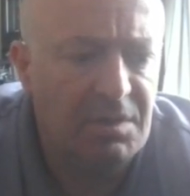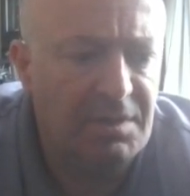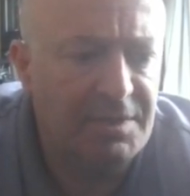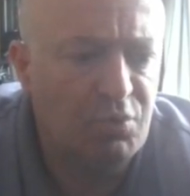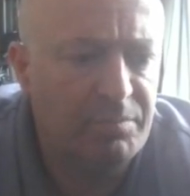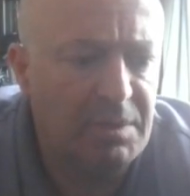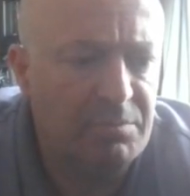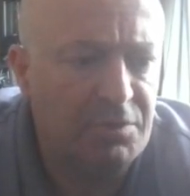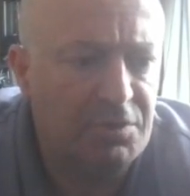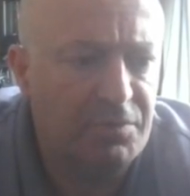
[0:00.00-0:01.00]
Let's
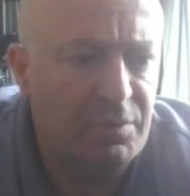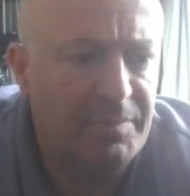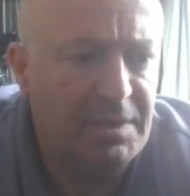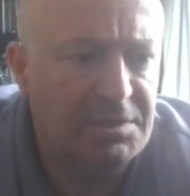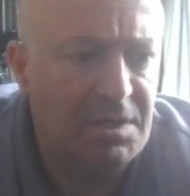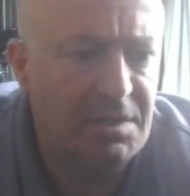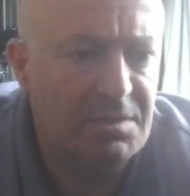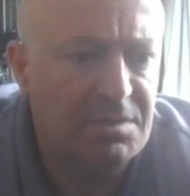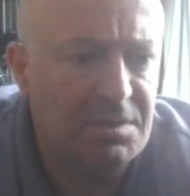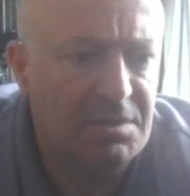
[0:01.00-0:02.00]
remember, so 3
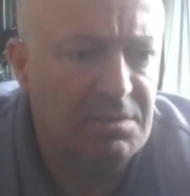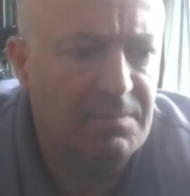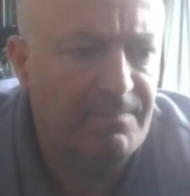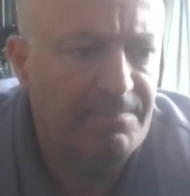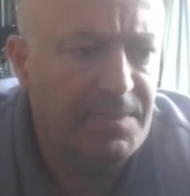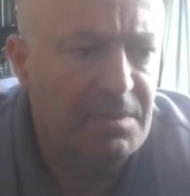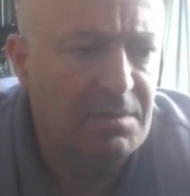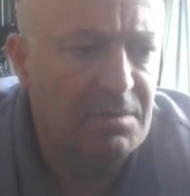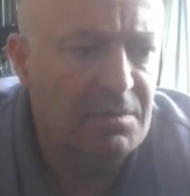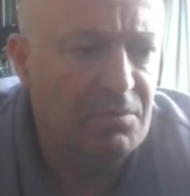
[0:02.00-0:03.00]
milliseconds and
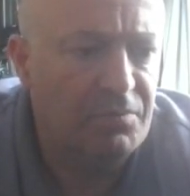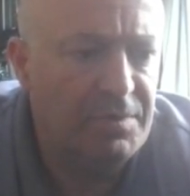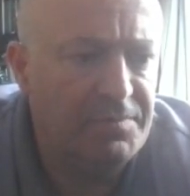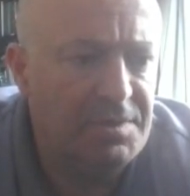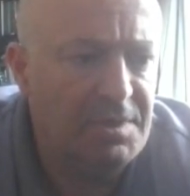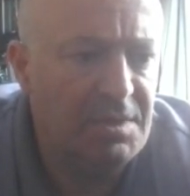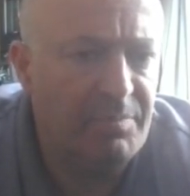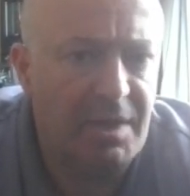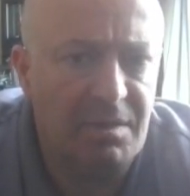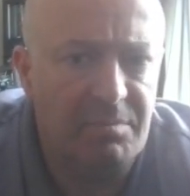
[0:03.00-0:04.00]
58
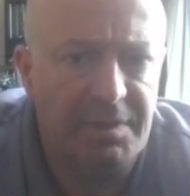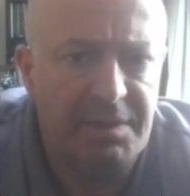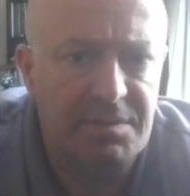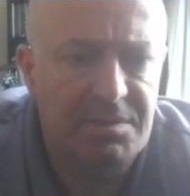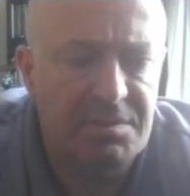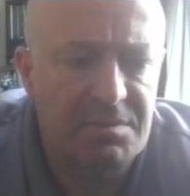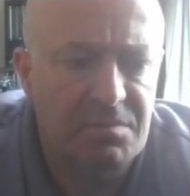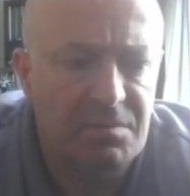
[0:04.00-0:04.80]
megabytes.